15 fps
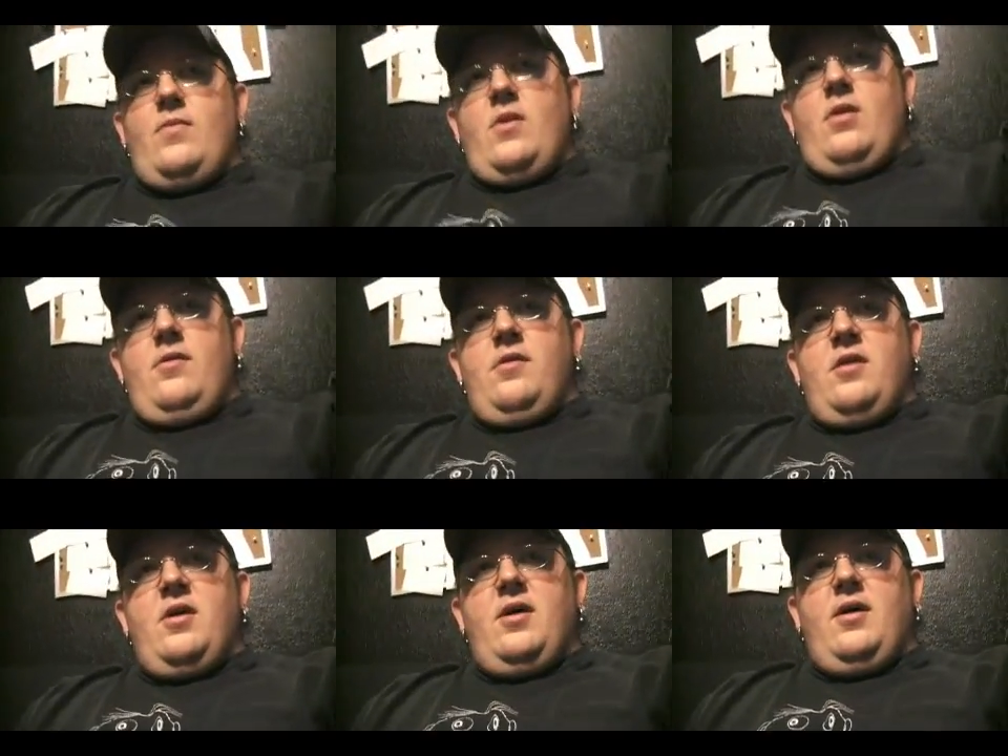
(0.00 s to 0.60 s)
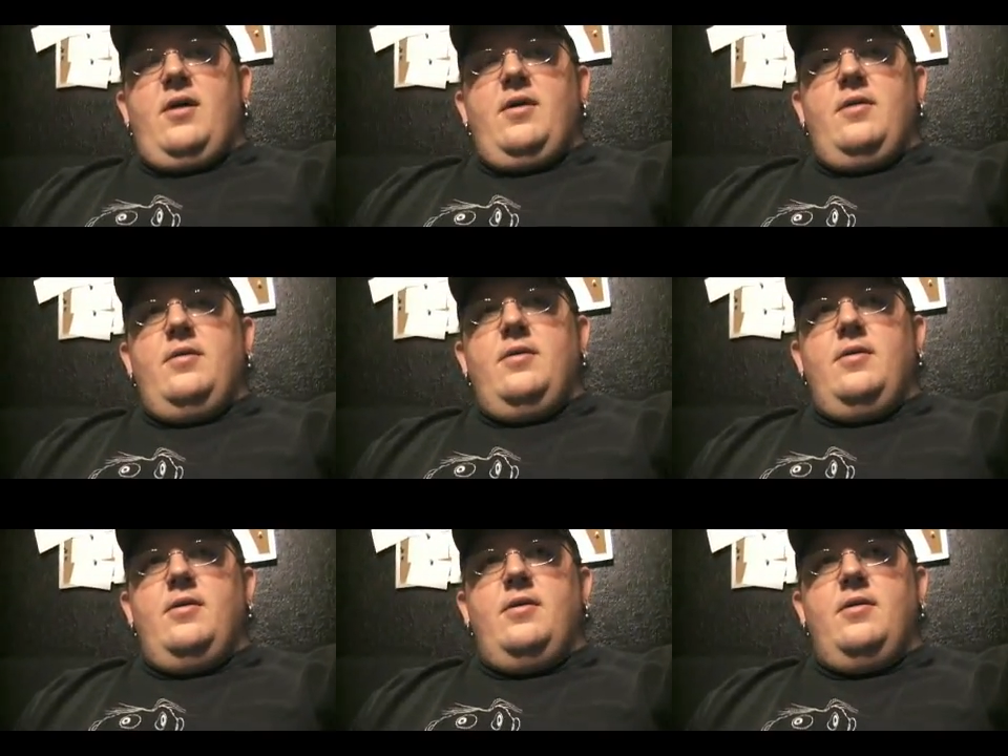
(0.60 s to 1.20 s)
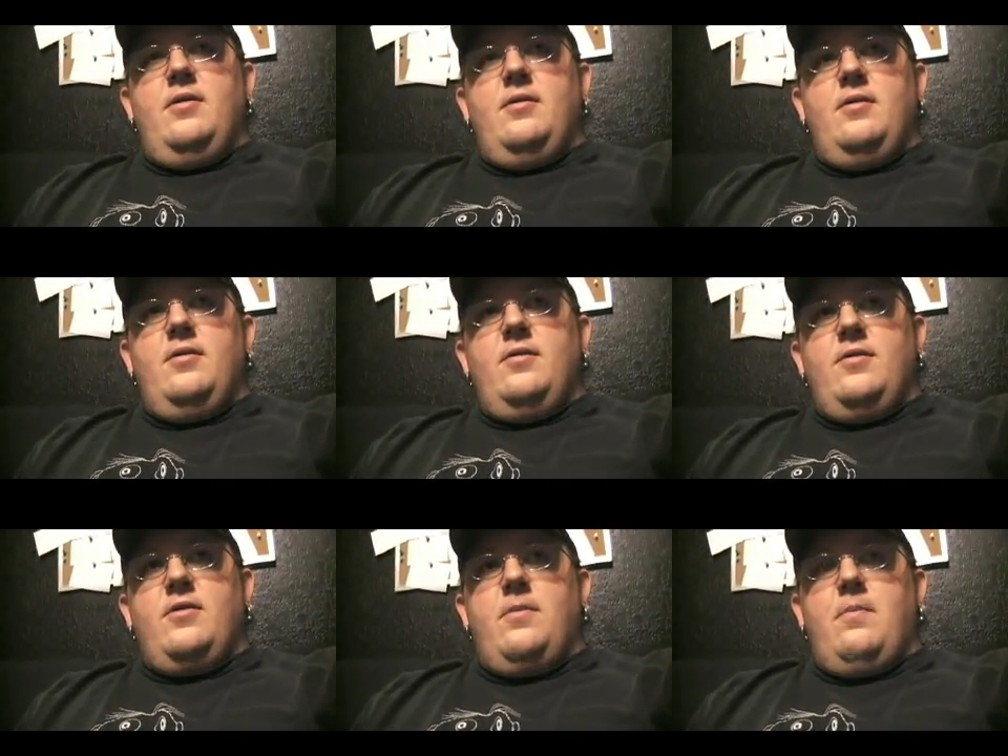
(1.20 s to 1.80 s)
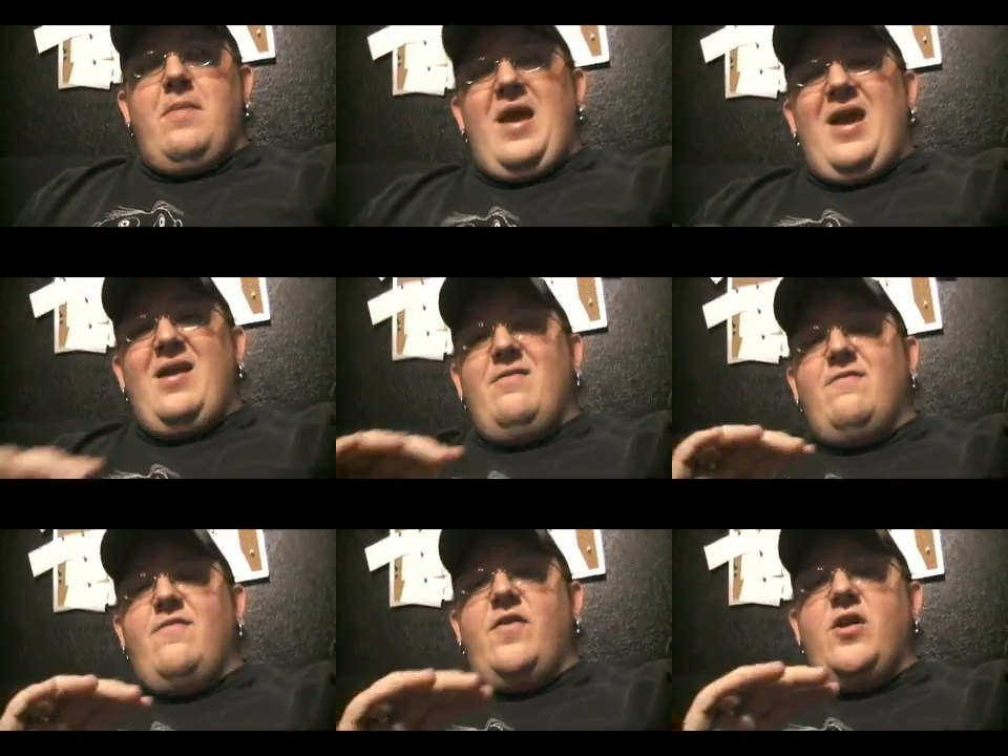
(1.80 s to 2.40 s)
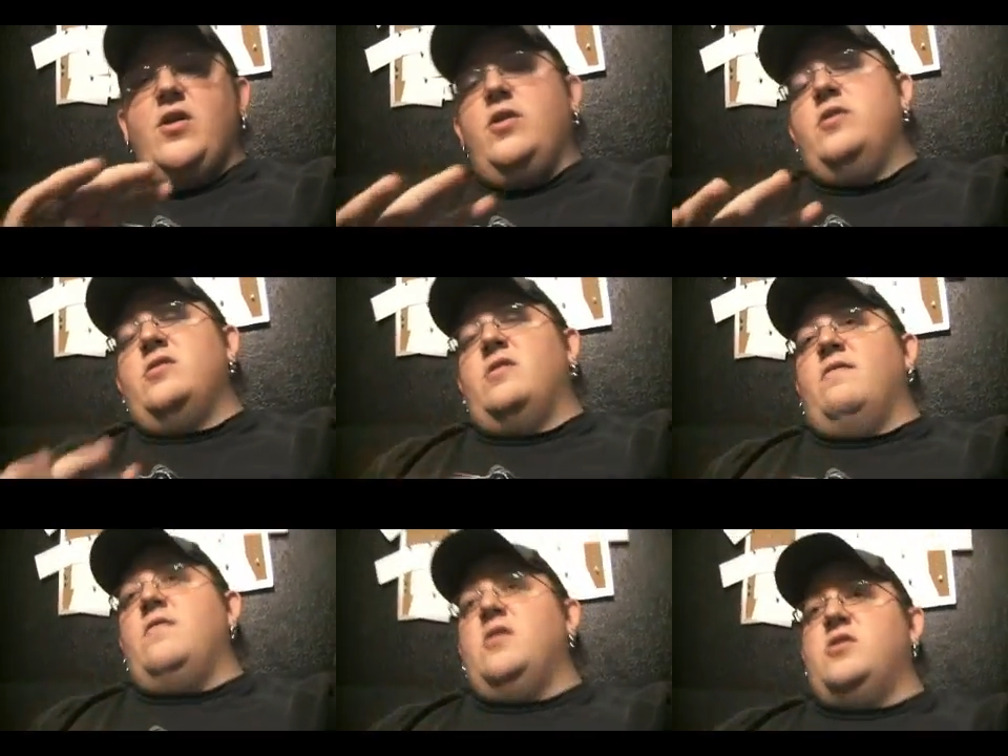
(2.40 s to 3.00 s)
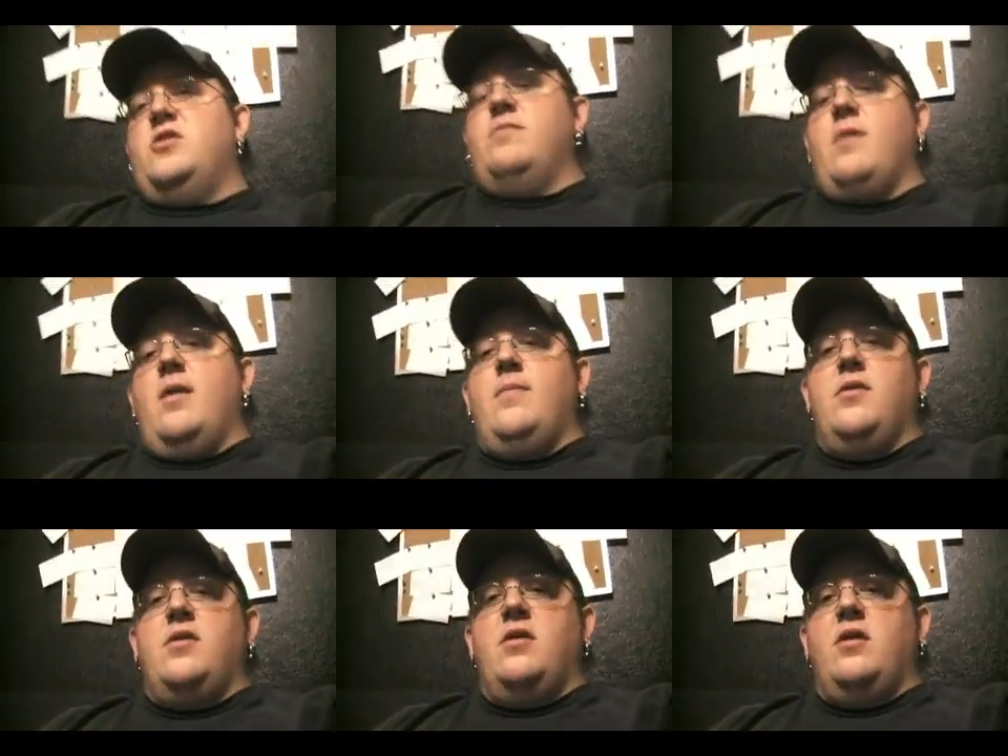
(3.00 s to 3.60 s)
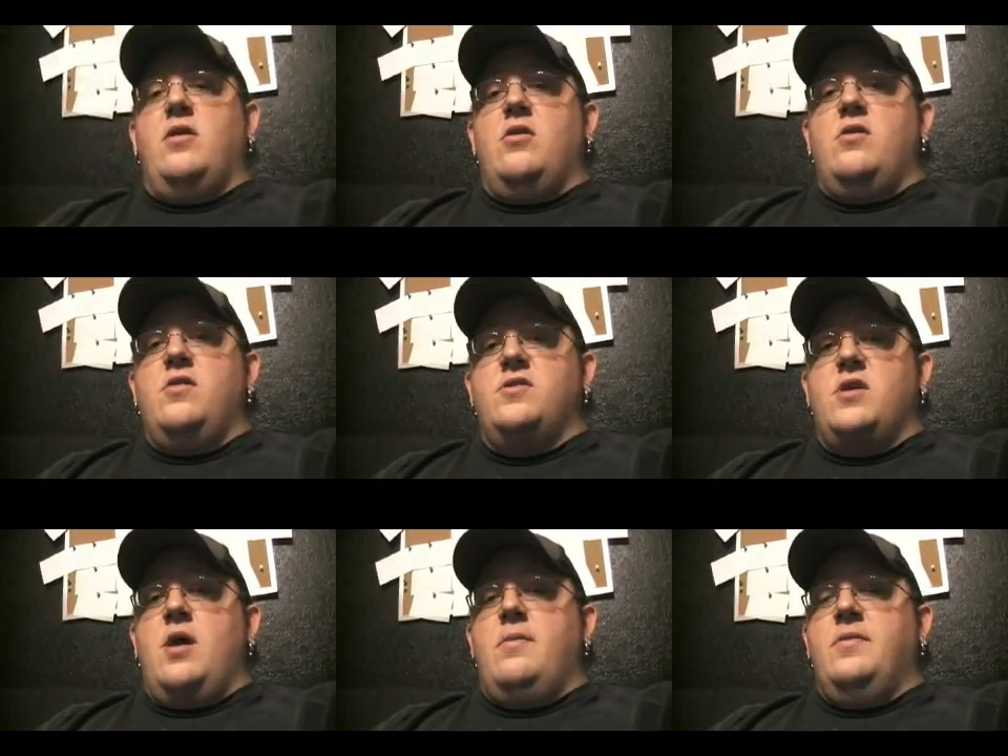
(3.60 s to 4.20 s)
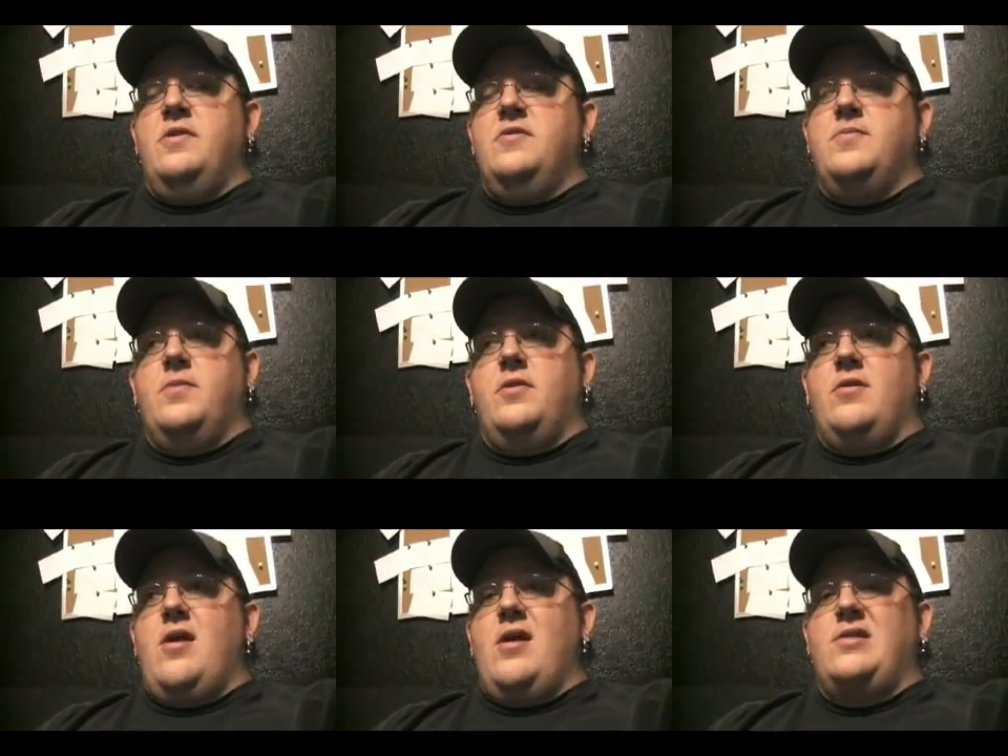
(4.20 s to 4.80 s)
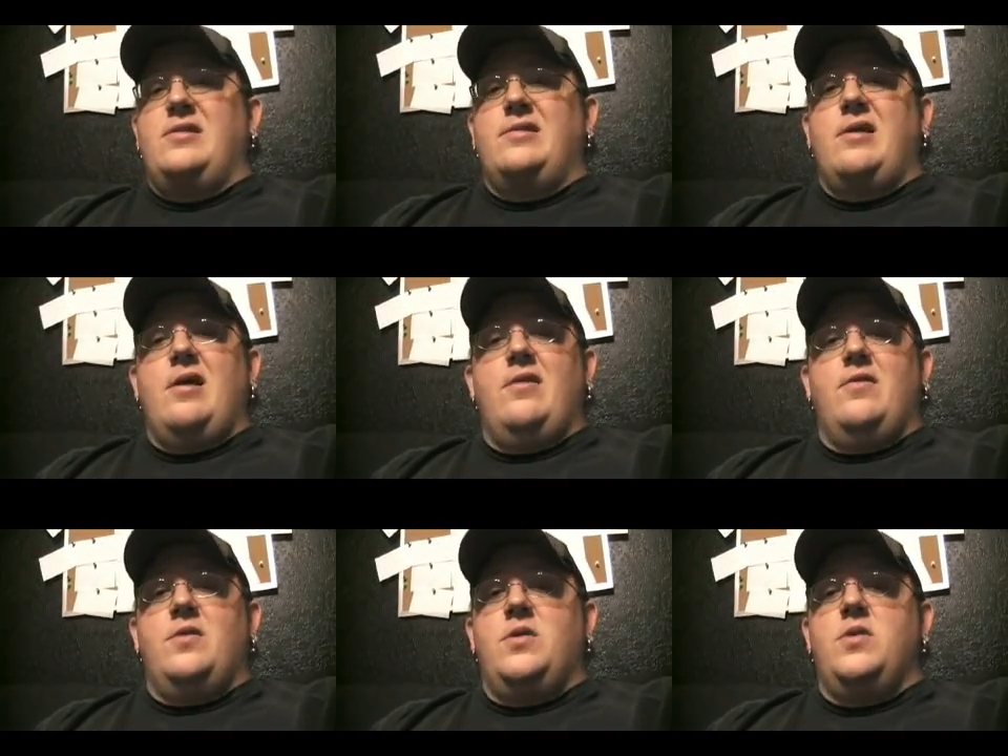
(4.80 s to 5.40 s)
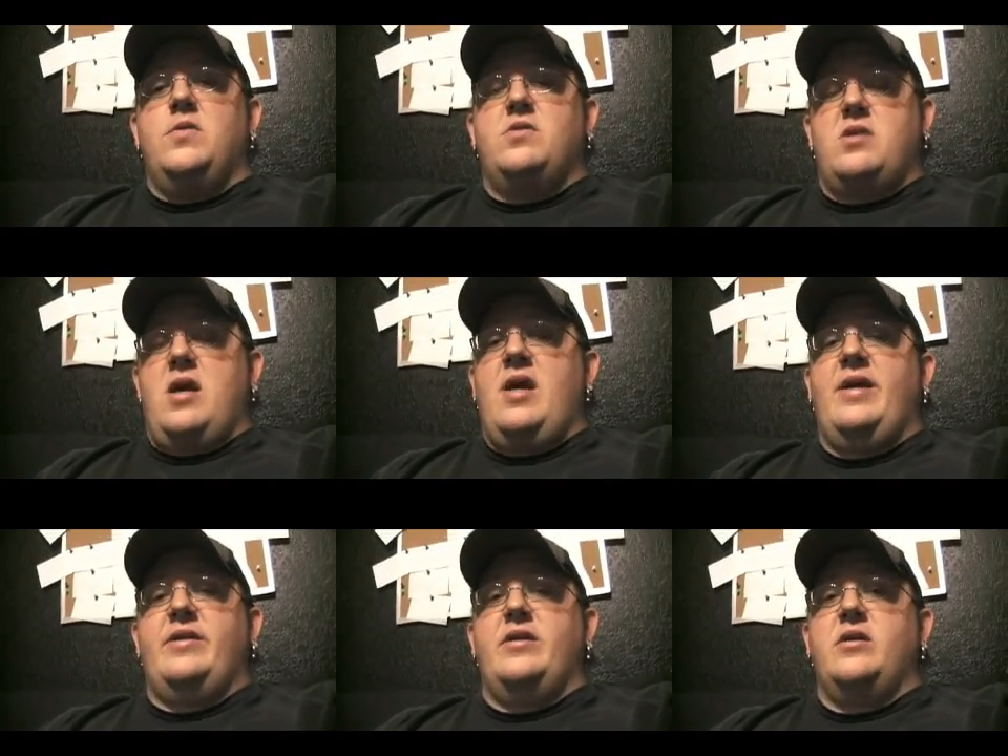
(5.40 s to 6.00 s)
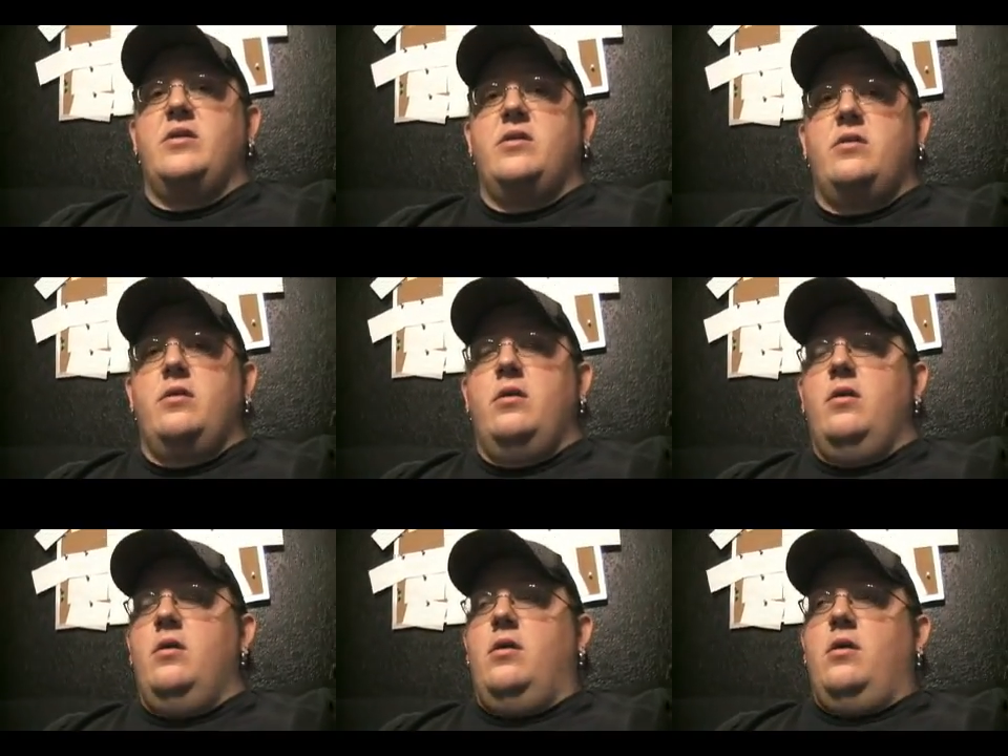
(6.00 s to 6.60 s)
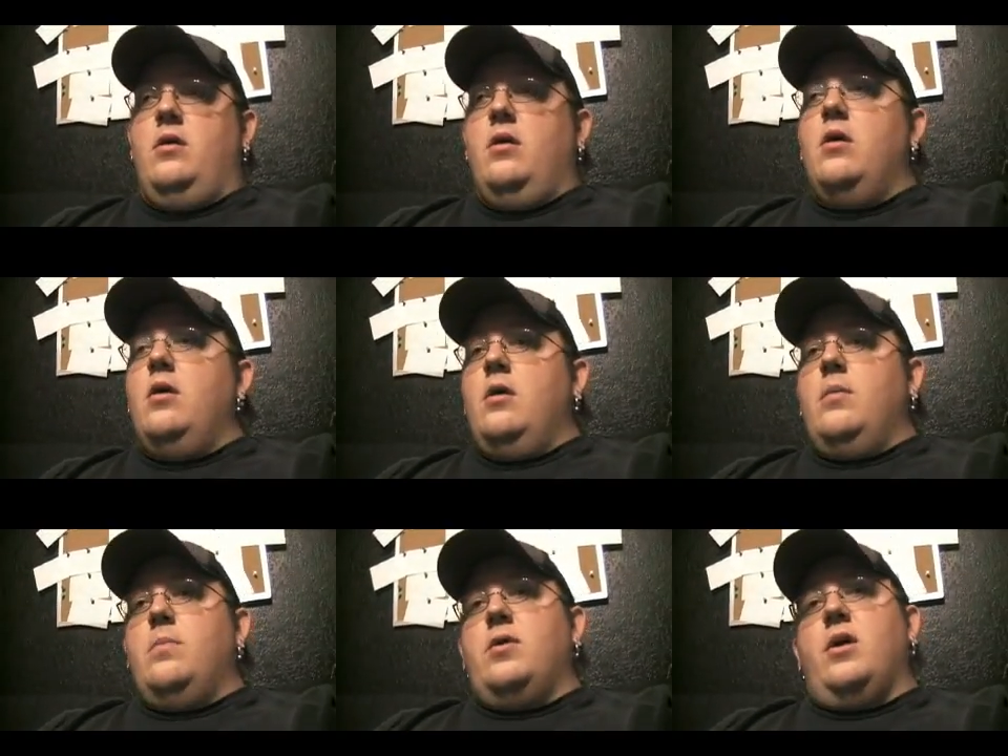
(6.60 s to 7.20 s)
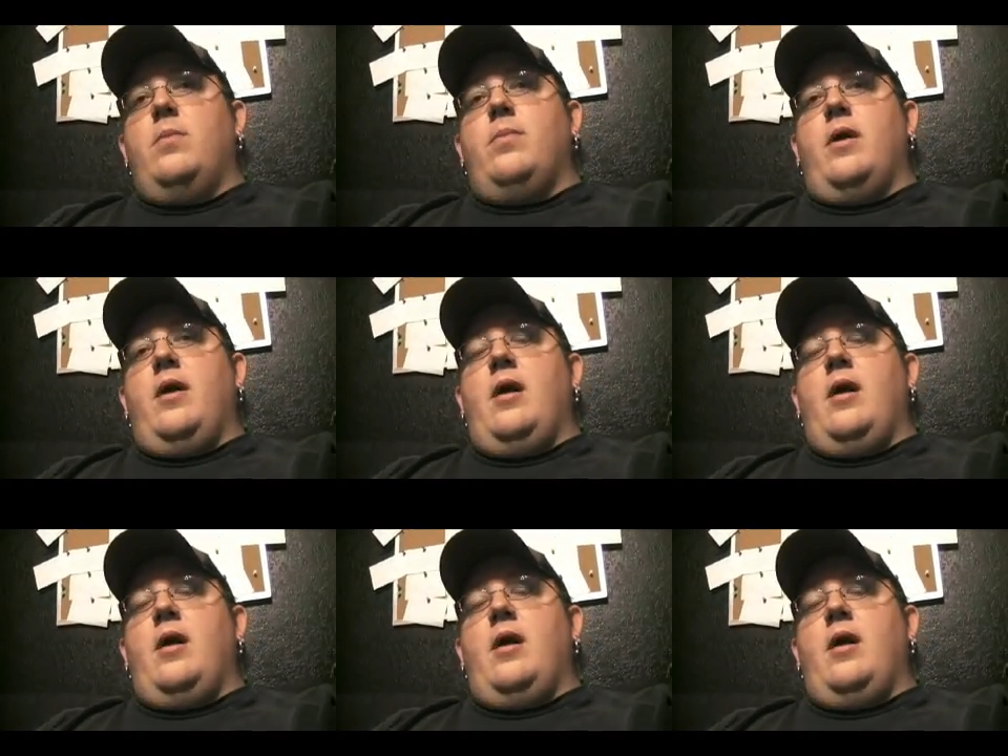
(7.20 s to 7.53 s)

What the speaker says: The main villains of this, you might be thinking, are the zombies, but they're actually not. They're two scientists, played by